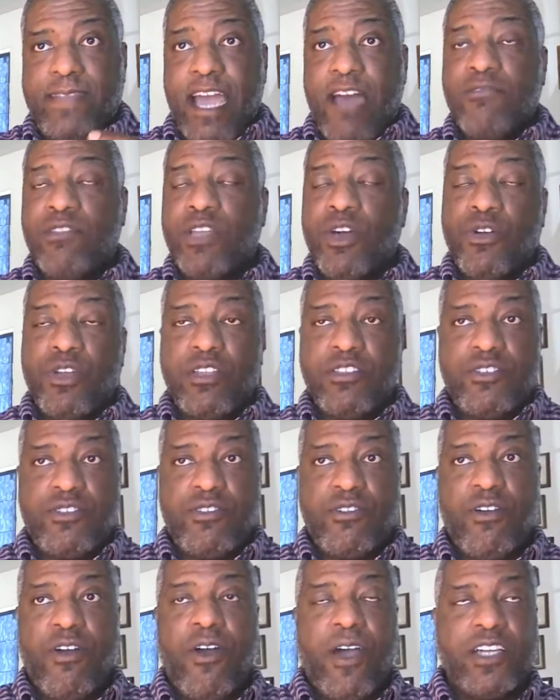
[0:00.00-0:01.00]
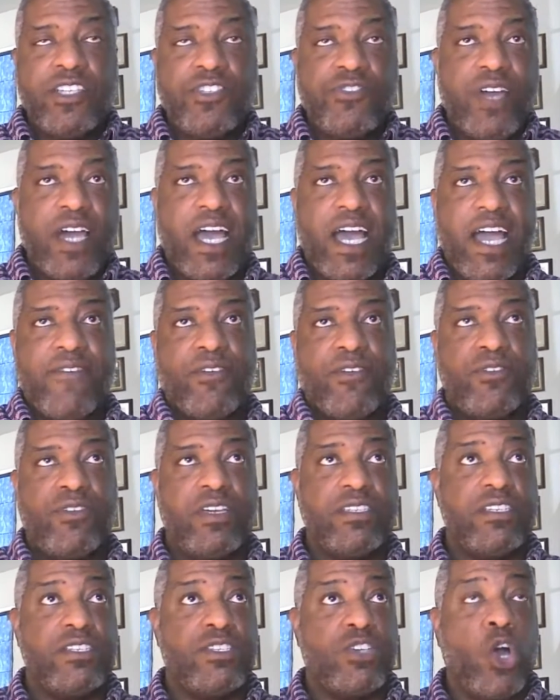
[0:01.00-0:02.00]
download it to your hard drive, or
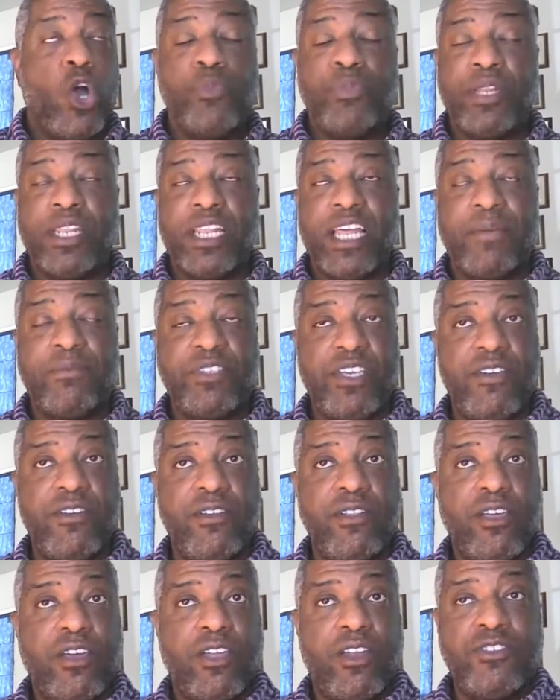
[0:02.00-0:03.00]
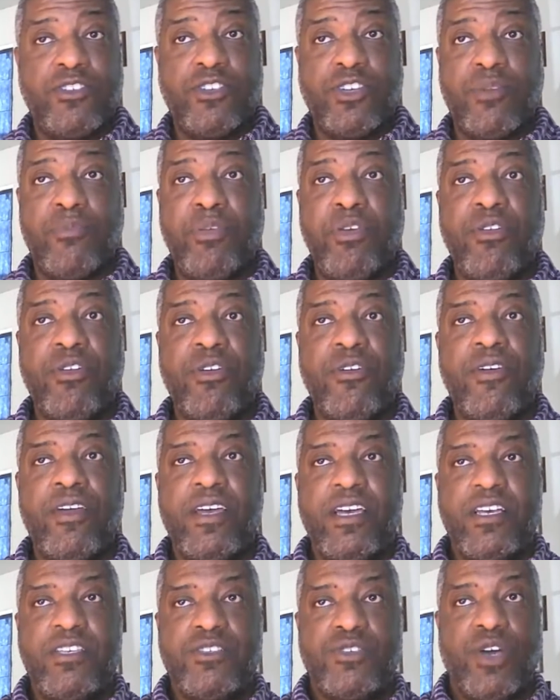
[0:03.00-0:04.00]
you can just open it up, share it, look at your
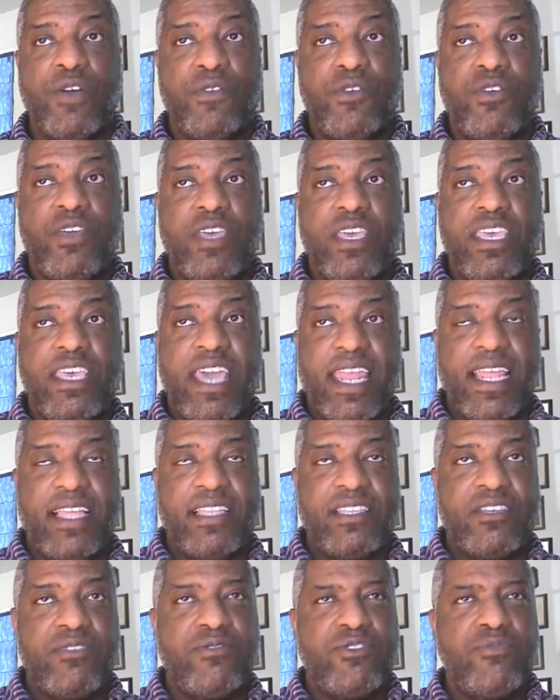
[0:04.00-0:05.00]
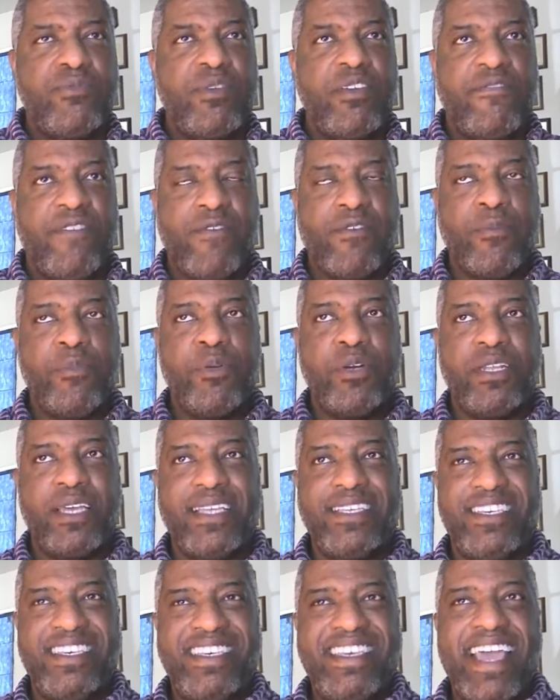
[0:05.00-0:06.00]
computer. So if you can get it, do me a favor,
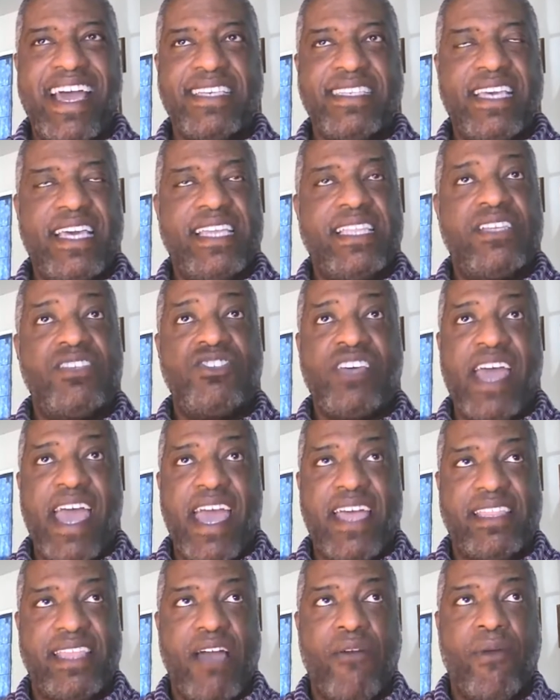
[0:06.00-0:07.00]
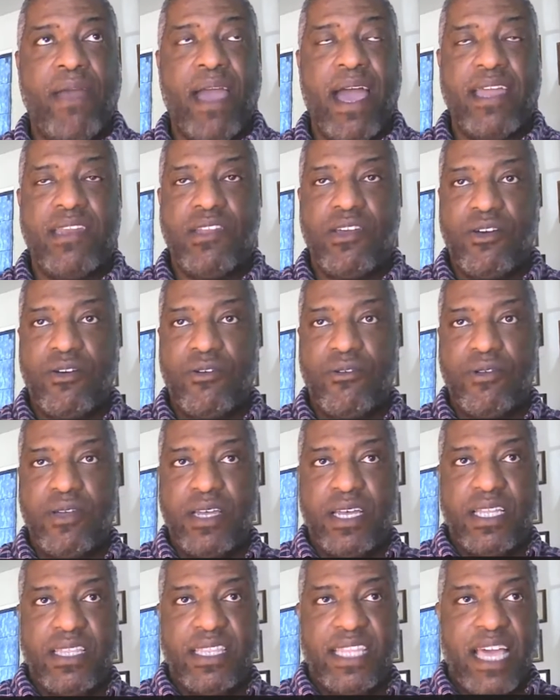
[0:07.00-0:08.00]
put yes in the chat. That way I
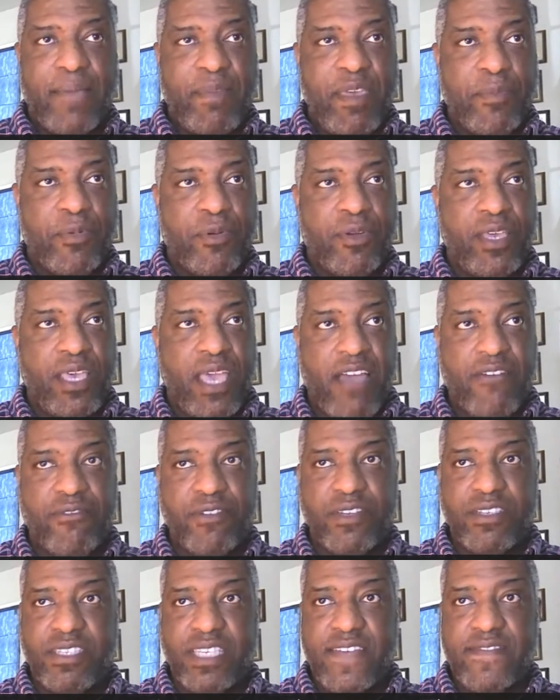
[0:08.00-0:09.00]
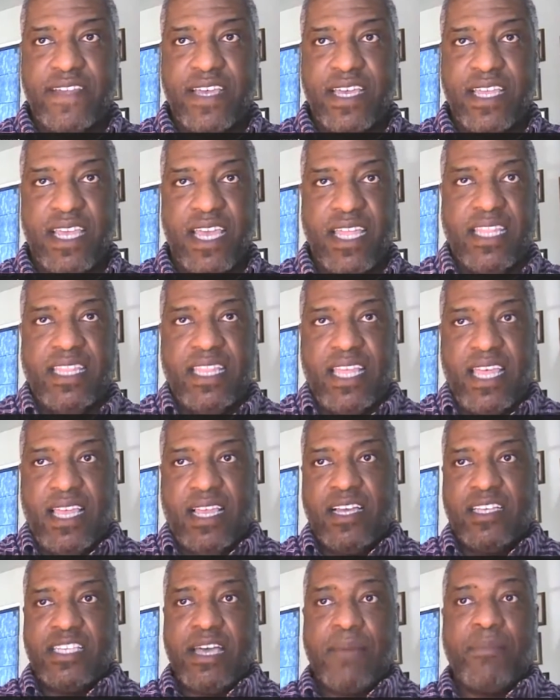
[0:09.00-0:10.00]
know that people have received it, and
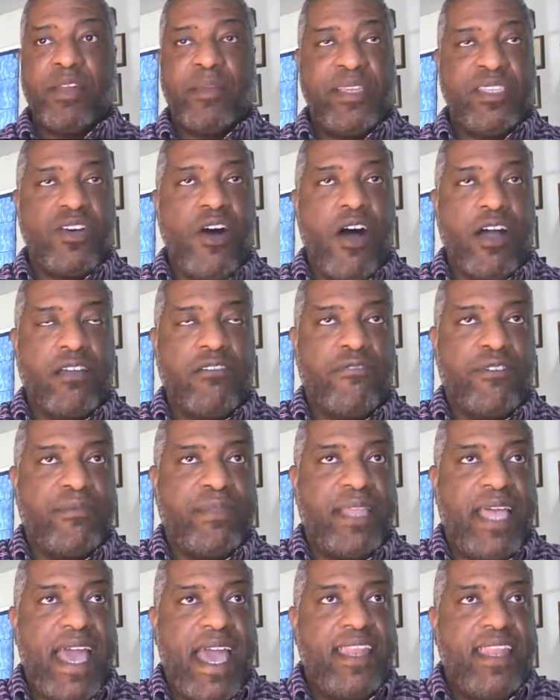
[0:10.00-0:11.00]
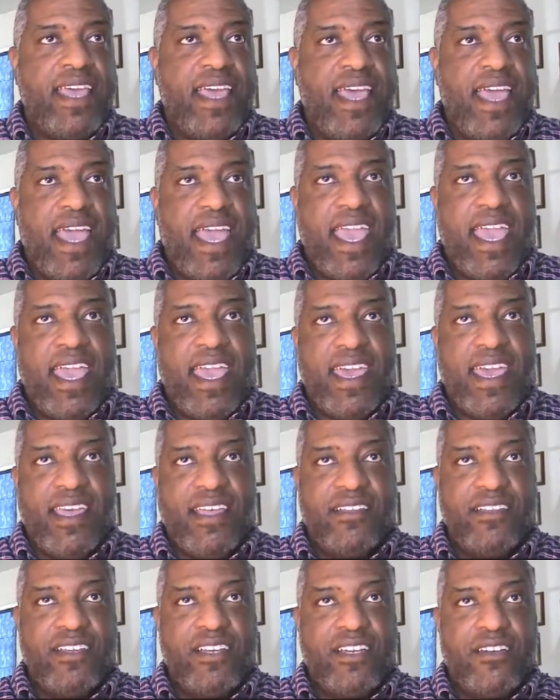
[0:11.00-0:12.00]
because I'm going to be talking from that.
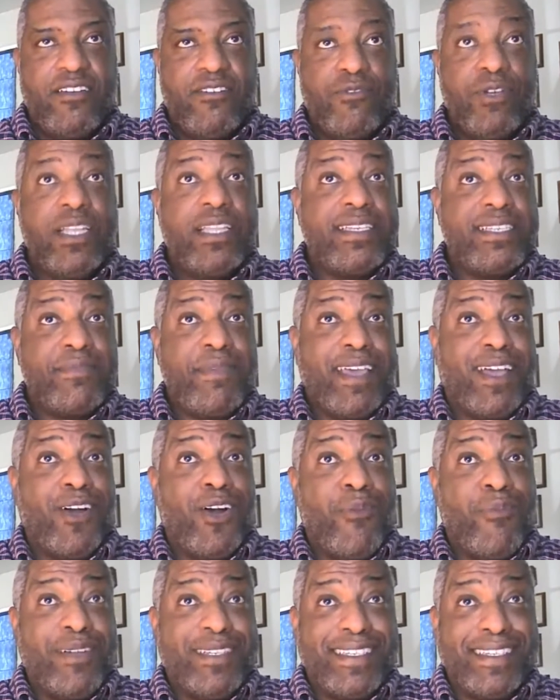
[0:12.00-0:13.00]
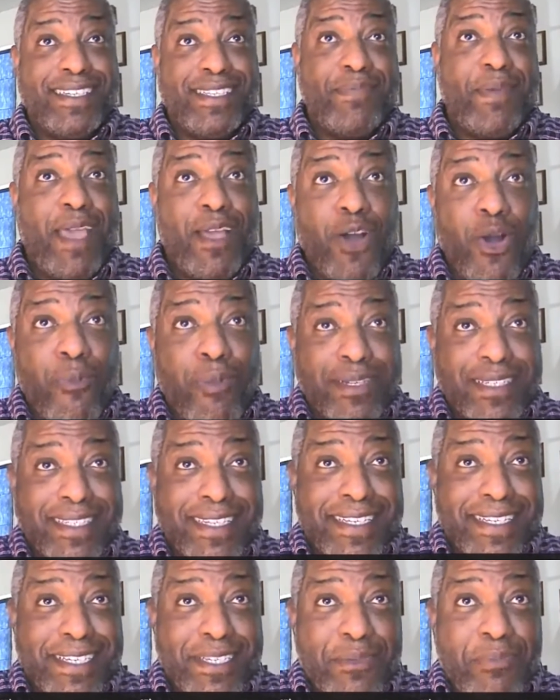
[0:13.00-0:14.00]
And it really doesn't make a whole bunch of sense to pay a whole
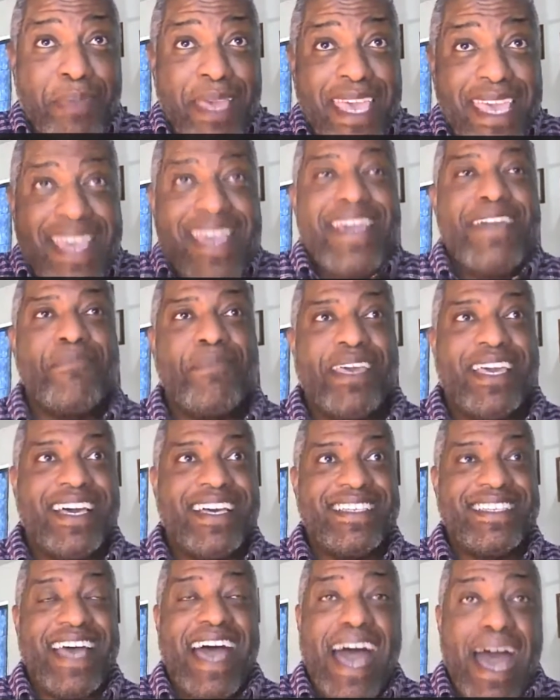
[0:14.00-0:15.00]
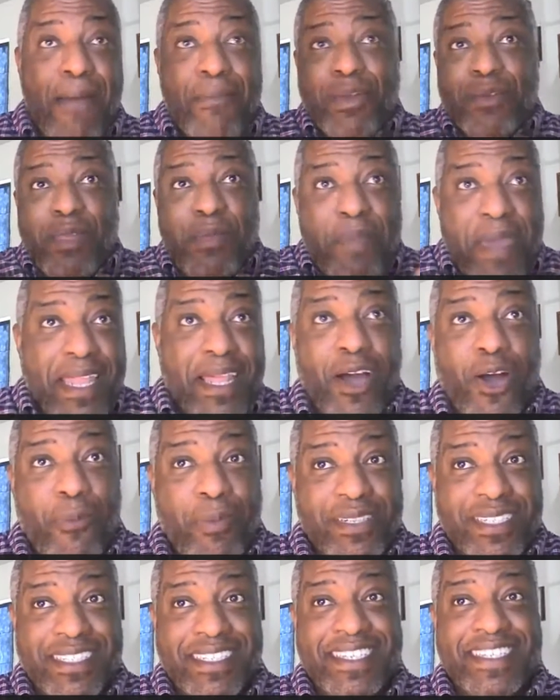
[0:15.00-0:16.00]
bunch of attention to me, because I'm going to be paying a
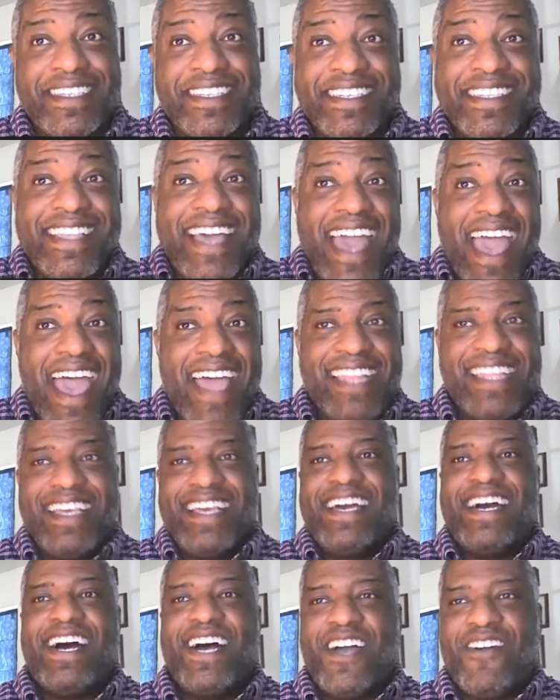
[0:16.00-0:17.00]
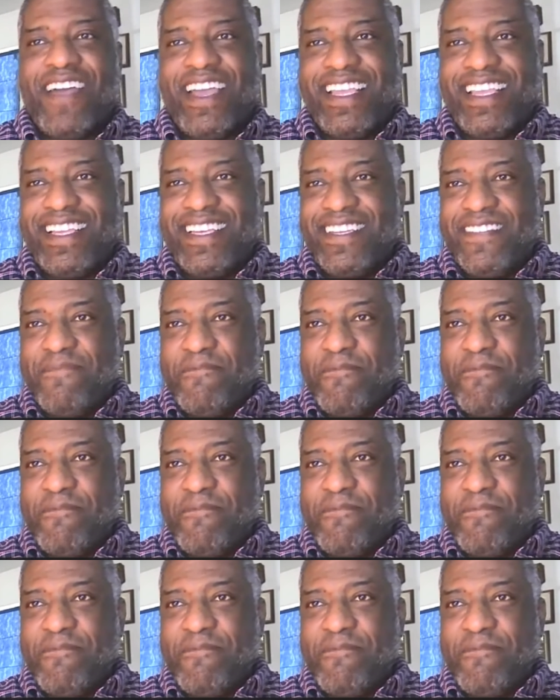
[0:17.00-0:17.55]
whole bunch of attention to that. All right.